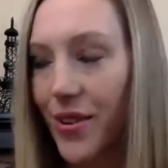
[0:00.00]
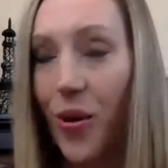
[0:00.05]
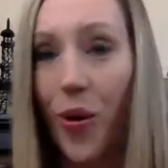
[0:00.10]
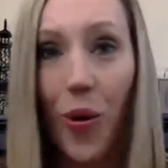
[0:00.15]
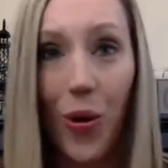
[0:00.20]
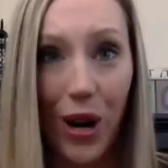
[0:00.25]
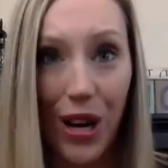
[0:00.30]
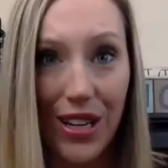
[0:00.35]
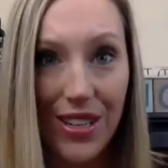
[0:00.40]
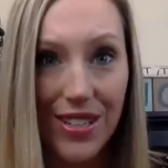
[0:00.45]

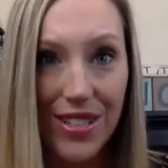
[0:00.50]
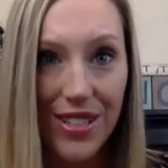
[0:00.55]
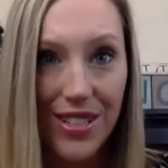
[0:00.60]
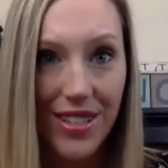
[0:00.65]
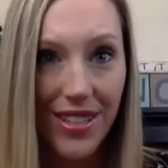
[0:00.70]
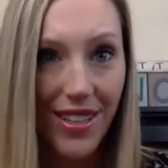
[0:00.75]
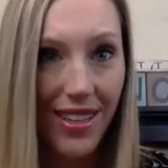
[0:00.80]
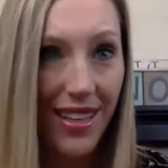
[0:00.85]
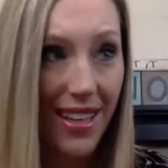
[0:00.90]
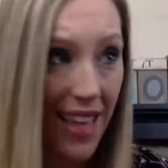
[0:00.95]

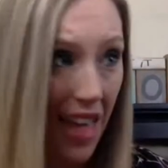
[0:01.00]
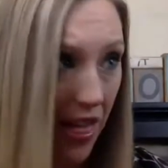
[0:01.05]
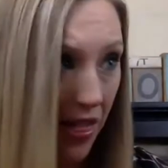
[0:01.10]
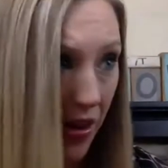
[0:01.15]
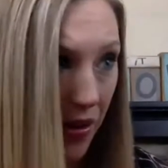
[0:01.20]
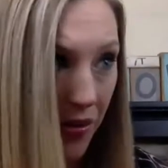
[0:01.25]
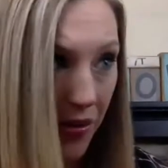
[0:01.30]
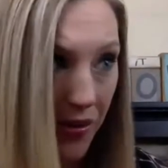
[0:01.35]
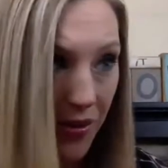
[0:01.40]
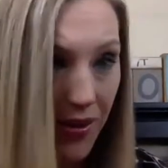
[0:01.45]
orange,
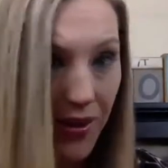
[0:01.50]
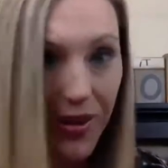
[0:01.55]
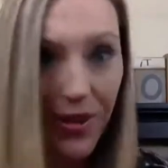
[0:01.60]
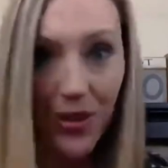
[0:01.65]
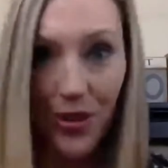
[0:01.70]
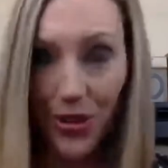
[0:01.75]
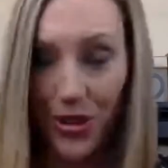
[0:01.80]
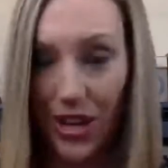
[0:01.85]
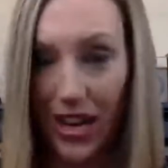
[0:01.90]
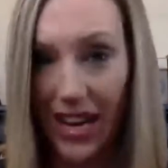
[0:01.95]
yellow,
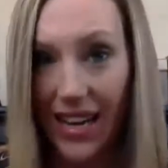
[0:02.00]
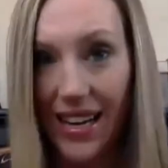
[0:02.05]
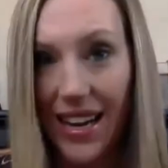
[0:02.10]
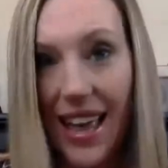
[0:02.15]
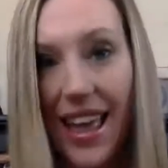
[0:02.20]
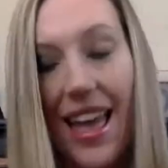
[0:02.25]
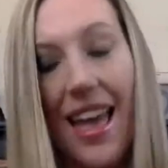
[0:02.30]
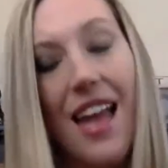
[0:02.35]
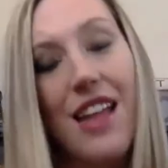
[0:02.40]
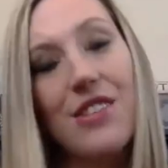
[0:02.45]
green,
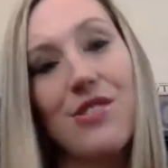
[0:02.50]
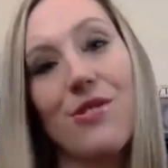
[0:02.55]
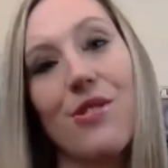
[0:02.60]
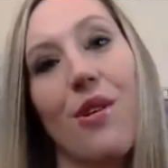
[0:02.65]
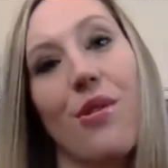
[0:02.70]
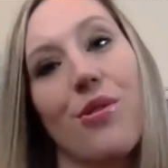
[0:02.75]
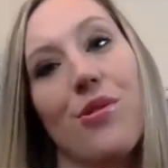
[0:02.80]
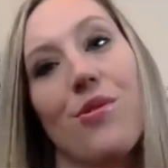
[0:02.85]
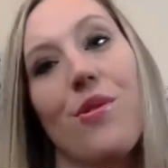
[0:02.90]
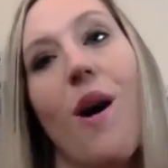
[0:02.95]
and you
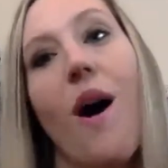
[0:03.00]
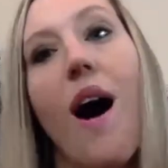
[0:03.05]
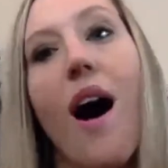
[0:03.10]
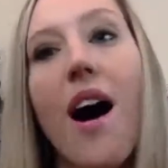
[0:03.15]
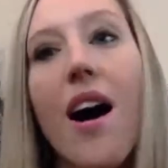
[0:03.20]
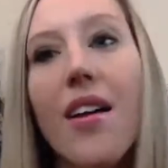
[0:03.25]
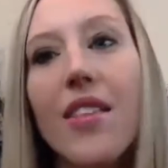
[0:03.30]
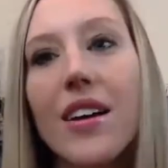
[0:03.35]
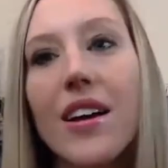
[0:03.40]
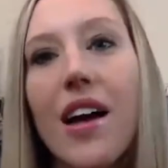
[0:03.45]
go through
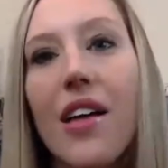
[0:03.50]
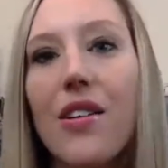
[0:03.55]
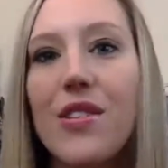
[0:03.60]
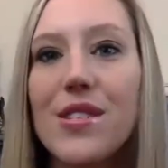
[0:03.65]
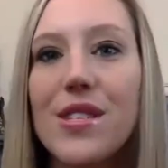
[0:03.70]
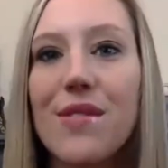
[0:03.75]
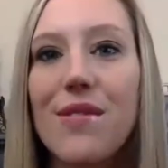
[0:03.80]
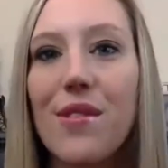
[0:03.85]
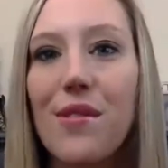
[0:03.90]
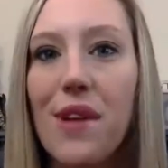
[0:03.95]
all the
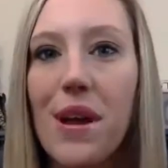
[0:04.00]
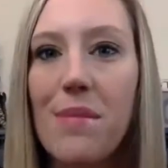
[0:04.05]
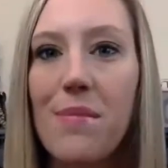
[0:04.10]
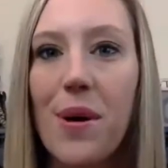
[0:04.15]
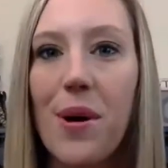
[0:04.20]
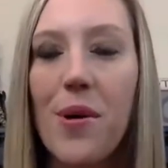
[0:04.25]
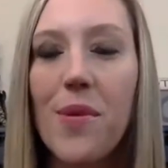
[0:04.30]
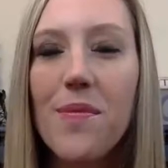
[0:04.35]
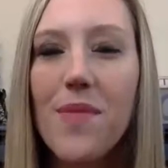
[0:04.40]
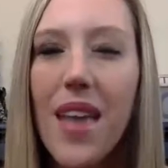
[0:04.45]
colors of the
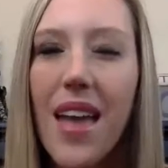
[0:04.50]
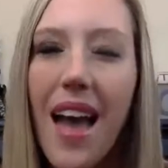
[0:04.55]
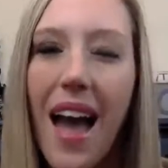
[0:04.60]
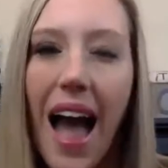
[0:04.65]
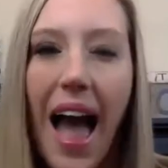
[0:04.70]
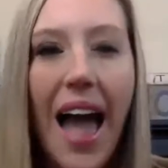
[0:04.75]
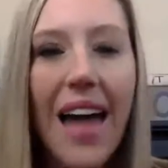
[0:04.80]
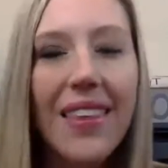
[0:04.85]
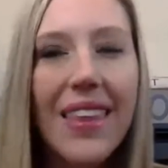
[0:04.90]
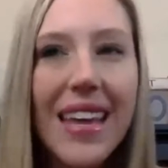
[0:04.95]
rainbow.
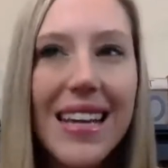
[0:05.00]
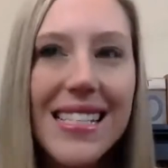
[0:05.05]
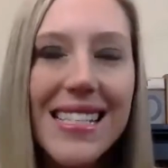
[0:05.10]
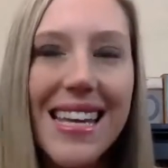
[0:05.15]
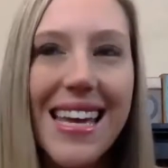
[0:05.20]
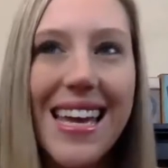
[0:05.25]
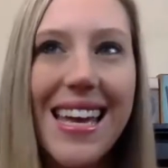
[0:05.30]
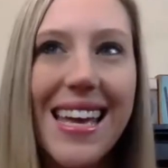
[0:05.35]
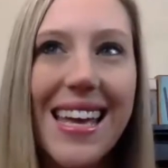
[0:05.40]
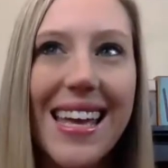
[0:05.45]
I like
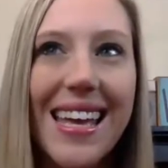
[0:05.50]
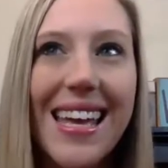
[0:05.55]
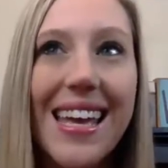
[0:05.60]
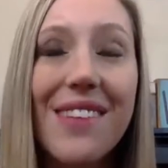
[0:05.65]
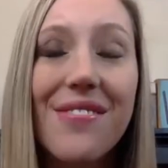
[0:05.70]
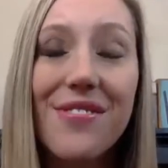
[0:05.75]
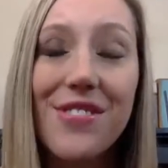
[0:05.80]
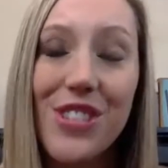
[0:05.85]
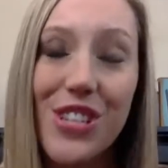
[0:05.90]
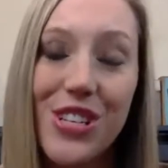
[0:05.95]
to,
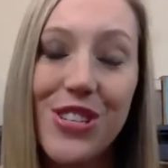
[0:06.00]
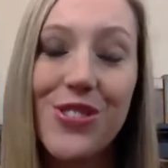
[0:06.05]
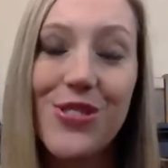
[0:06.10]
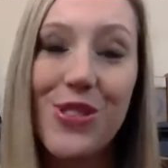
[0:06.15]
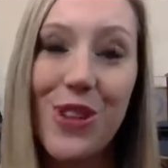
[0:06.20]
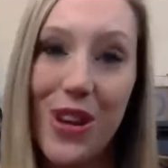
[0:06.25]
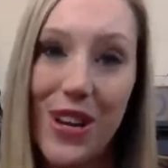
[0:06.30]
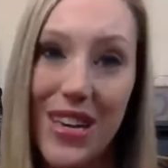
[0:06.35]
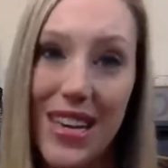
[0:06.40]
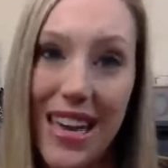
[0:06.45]
if
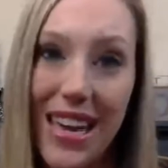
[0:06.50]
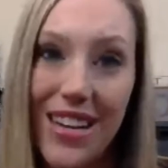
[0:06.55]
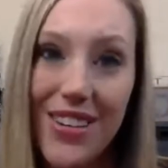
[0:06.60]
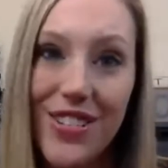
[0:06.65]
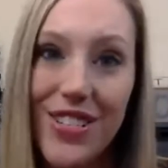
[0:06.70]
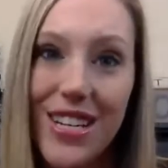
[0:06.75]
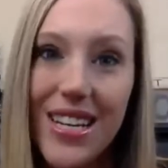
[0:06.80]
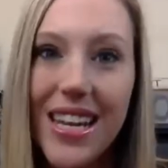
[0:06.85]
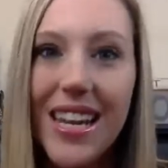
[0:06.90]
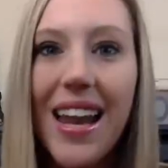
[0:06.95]
children are
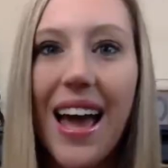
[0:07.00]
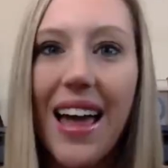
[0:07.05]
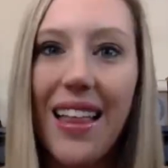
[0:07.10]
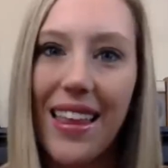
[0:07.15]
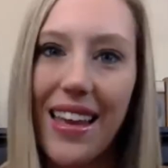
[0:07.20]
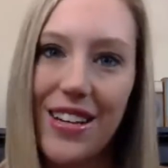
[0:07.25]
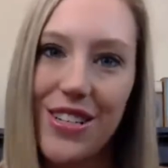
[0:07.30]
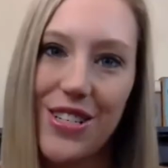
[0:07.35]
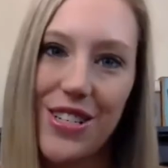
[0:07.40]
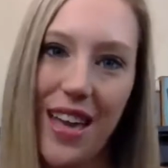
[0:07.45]
engaged in it,
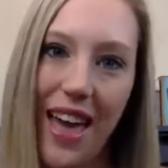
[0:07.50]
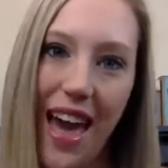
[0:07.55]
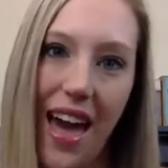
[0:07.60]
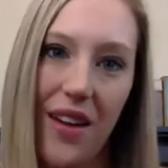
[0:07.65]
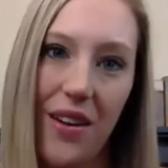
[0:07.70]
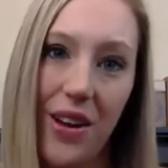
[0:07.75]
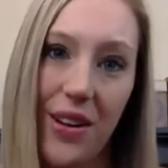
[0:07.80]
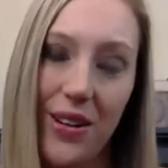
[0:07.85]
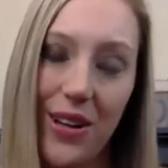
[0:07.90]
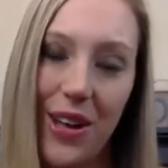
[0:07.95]
I like to
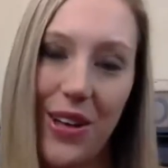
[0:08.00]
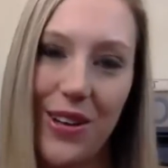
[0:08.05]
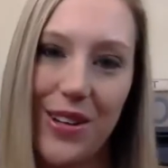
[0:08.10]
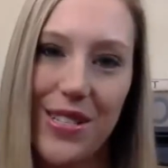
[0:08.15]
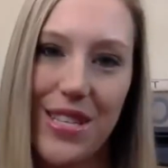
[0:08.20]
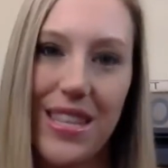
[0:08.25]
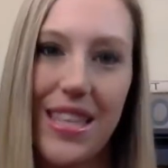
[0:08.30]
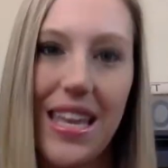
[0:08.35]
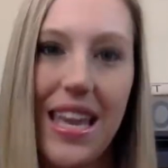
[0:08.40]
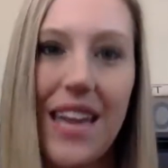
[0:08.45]
add on
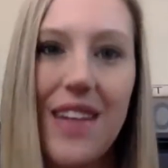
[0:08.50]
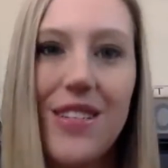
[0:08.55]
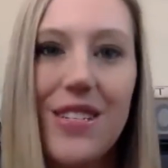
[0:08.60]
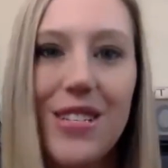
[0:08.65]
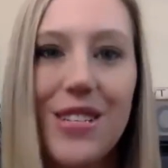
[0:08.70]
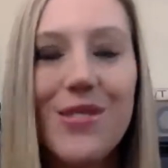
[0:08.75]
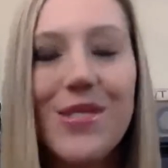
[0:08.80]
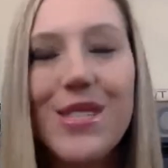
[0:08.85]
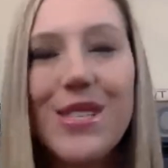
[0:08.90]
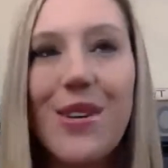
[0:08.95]
colors at the end
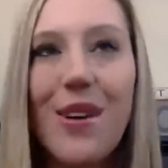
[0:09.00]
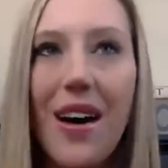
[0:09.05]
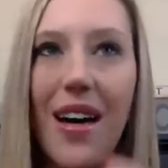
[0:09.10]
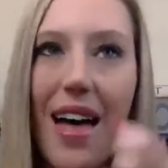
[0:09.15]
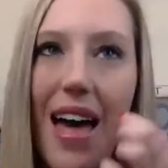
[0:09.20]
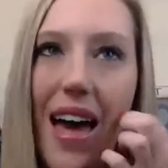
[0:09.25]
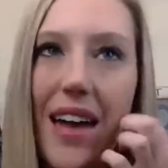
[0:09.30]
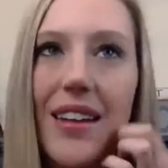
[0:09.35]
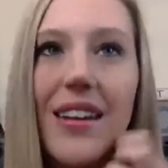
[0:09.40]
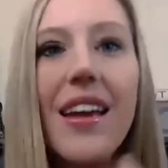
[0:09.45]
too. So
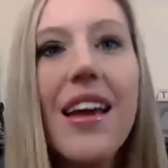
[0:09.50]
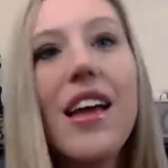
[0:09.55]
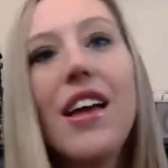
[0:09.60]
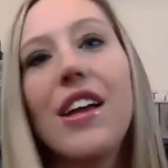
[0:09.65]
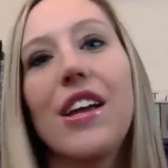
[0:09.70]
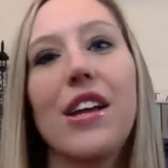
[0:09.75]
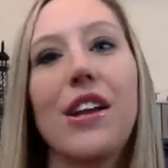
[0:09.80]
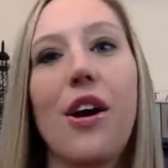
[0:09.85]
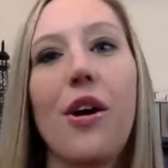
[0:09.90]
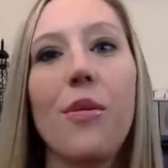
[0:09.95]
I'll add,
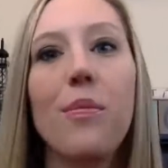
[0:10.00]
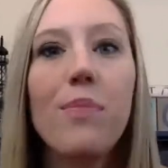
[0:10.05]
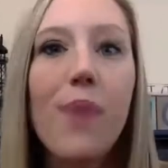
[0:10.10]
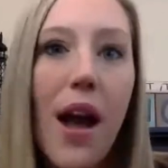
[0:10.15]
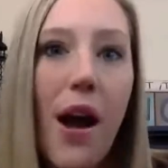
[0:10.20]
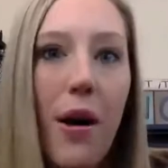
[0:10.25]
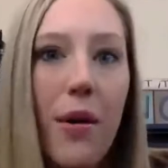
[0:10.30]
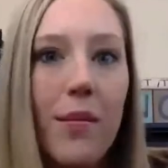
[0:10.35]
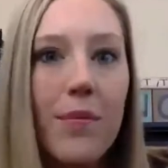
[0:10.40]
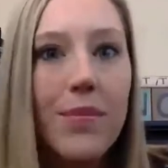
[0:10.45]

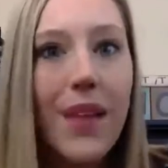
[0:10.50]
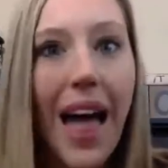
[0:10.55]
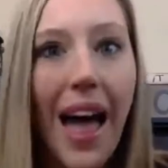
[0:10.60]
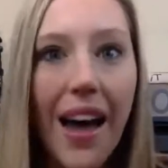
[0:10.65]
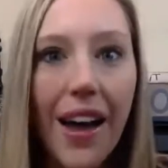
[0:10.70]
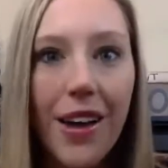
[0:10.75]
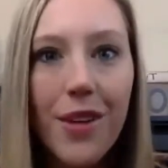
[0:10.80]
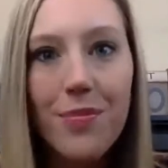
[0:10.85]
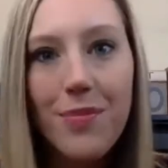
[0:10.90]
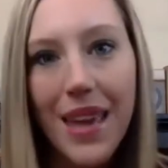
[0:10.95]
brown,
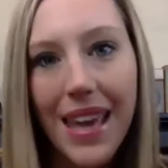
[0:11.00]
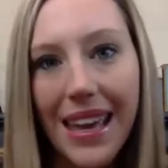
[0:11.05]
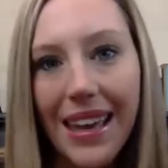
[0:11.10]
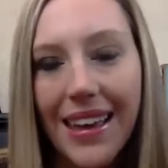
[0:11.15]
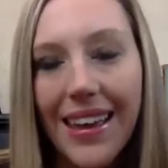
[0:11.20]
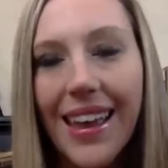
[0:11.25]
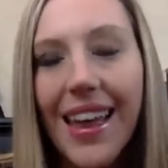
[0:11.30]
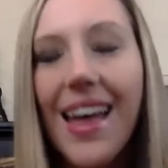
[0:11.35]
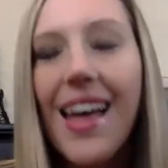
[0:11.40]
black, pink,